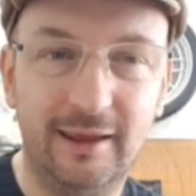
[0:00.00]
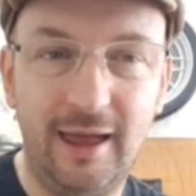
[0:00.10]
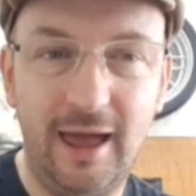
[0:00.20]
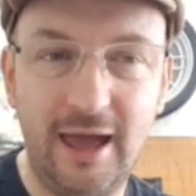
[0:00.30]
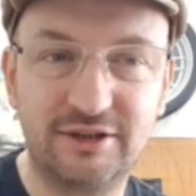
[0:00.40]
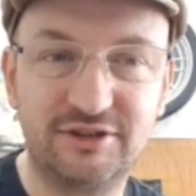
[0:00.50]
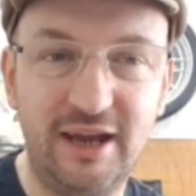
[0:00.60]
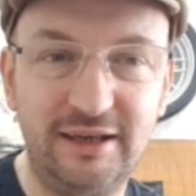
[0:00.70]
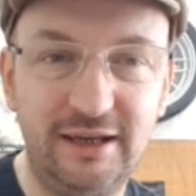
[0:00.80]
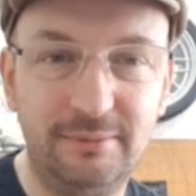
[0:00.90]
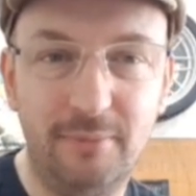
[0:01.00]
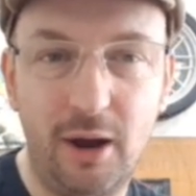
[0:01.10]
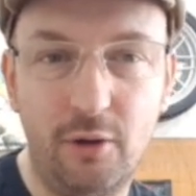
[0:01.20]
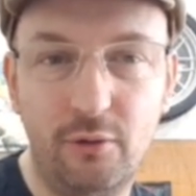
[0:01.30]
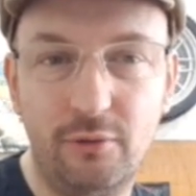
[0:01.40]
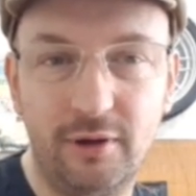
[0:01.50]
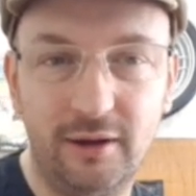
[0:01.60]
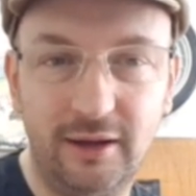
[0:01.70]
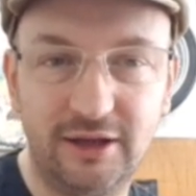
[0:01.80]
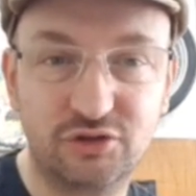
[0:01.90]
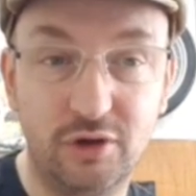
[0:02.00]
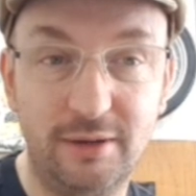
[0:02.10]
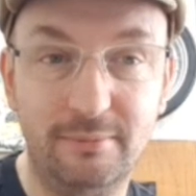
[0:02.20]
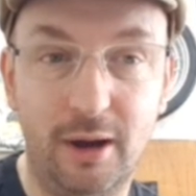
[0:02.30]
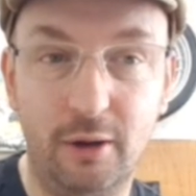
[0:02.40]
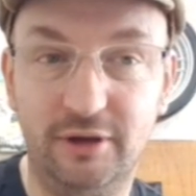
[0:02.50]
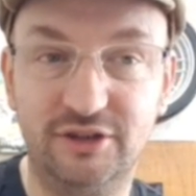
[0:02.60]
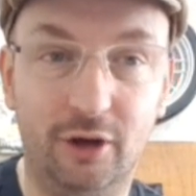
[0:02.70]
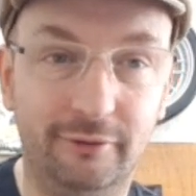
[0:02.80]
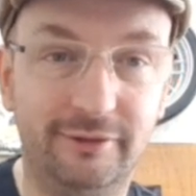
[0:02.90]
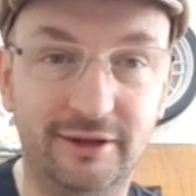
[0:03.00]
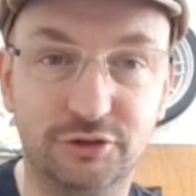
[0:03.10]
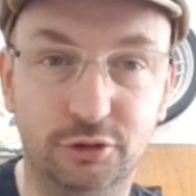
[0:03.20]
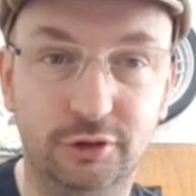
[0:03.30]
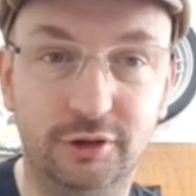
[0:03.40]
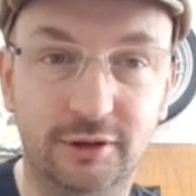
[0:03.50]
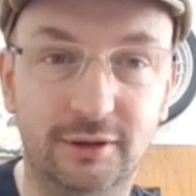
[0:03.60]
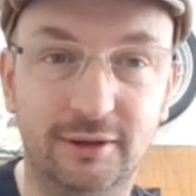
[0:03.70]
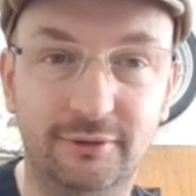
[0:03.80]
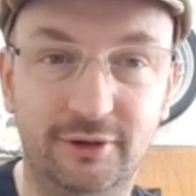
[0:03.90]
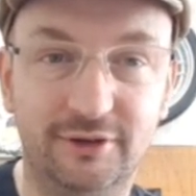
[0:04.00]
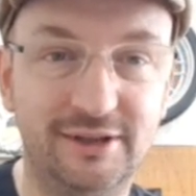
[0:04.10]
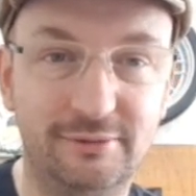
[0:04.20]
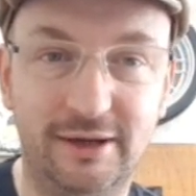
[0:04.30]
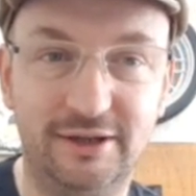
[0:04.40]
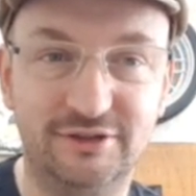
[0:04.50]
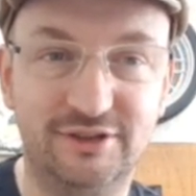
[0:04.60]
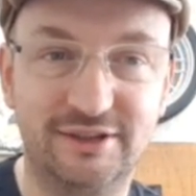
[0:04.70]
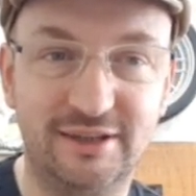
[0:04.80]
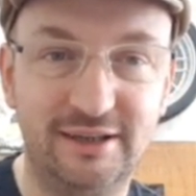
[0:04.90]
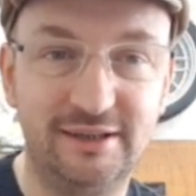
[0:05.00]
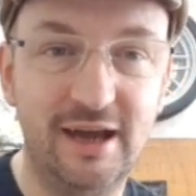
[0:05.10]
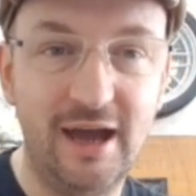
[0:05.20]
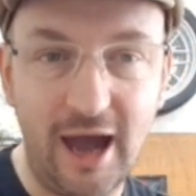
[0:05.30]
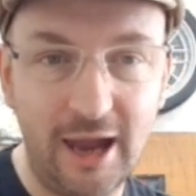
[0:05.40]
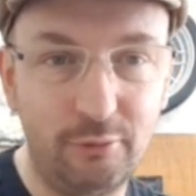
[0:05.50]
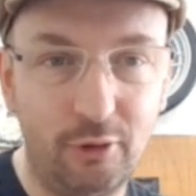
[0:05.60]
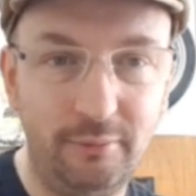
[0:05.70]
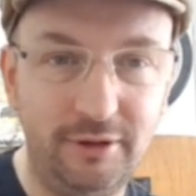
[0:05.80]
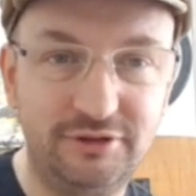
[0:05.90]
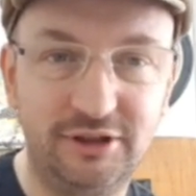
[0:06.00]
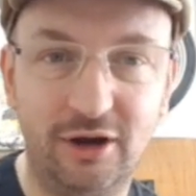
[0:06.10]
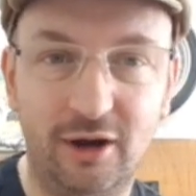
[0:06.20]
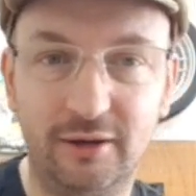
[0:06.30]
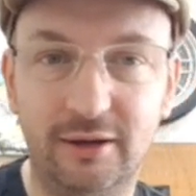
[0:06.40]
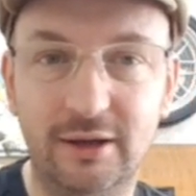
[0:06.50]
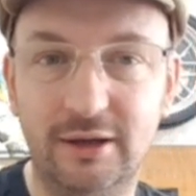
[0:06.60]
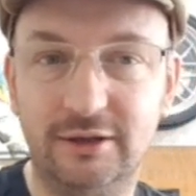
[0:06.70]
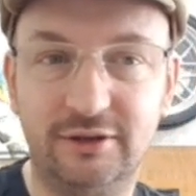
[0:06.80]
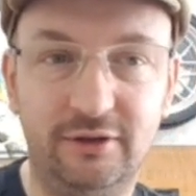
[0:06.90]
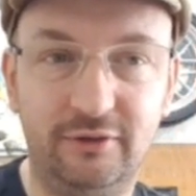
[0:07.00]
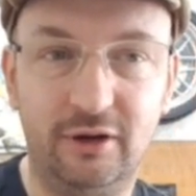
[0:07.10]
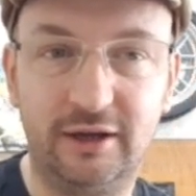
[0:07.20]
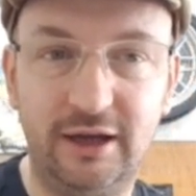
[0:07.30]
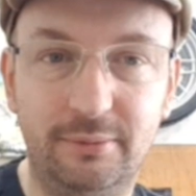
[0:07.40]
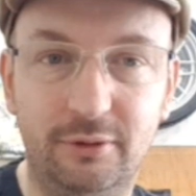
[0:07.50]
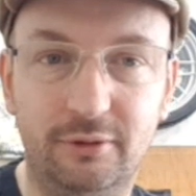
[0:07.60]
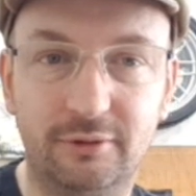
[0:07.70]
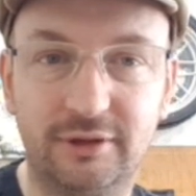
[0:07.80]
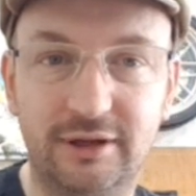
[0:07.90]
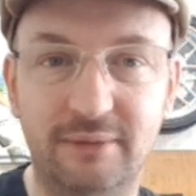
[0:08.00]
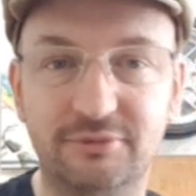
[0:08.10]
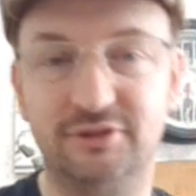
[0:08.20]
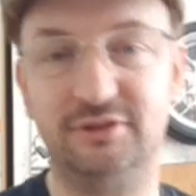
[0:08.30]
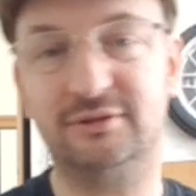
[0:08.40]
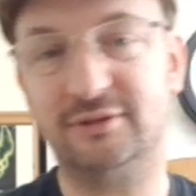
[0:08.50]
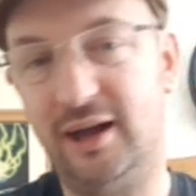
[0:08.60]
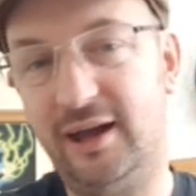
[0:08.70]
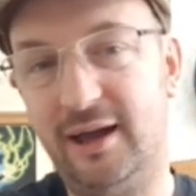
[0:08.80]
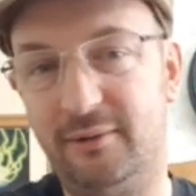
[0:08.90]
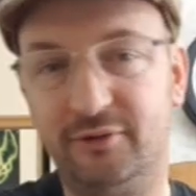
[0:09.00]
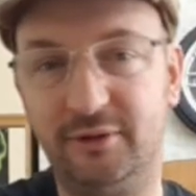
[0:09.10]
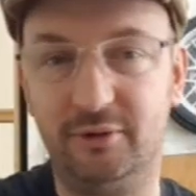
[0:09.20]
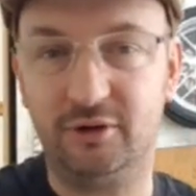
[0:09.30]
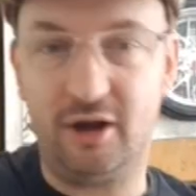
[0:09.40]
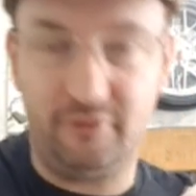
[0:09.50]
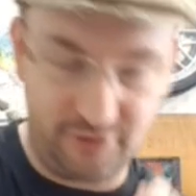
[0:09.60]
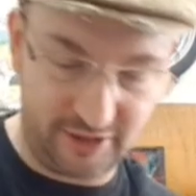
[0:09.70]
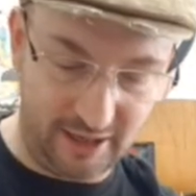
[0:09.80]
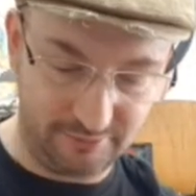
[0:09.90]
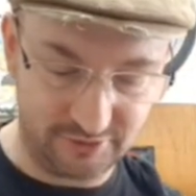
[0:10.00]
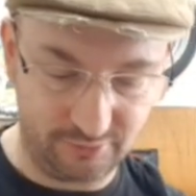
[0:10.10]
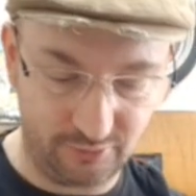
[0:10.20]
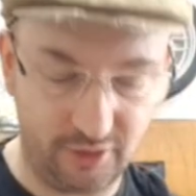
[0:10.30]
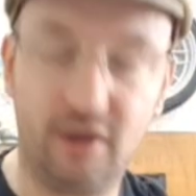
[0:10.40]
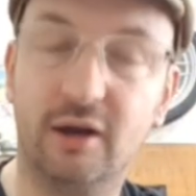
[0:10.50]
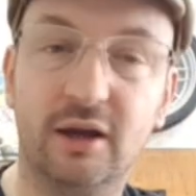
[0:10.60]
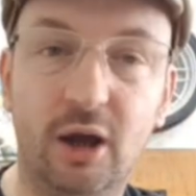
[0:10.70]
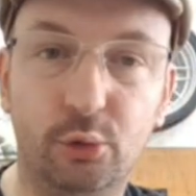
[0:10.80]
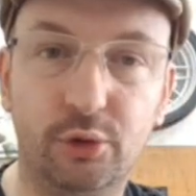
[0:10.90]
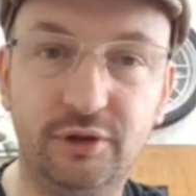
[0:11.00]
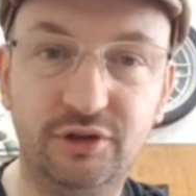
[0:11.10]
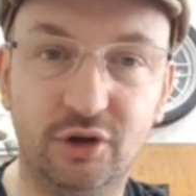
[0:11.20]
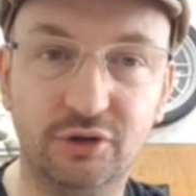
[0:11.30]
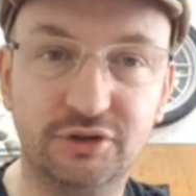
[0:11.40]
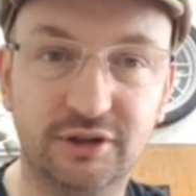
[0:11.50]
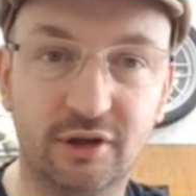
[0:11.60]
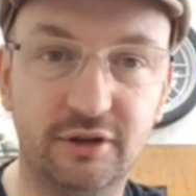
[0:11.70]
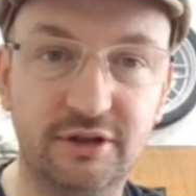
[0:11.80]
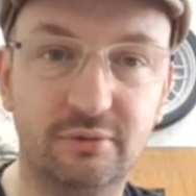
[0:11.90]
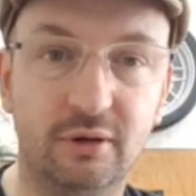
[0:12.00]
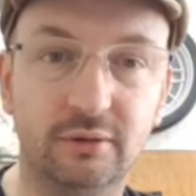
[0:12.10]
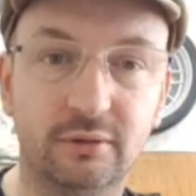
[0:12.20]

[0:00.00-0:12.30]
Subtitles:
Extended mode, extreme mode is off. That's good. For certain reasons, extended. AY music on. So you've got keyboard, Kempston. I think we'll go for the Kempston. Why not? I can hold the joystick on this one.